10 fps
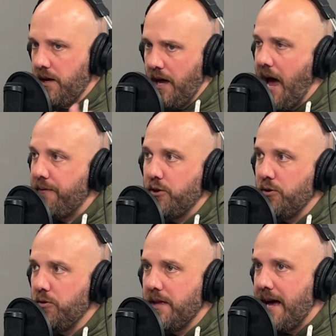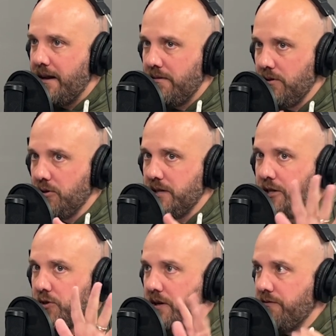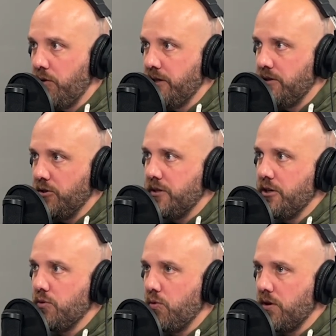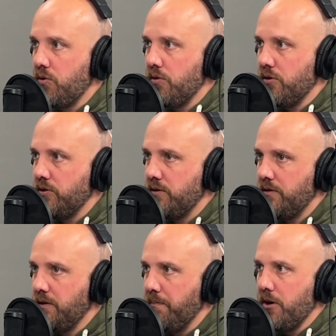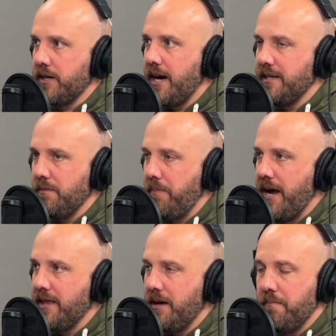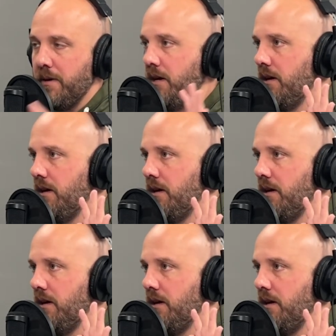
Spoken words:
After you do that, you send your invoice, you send your work orders, you mark guys and pay them.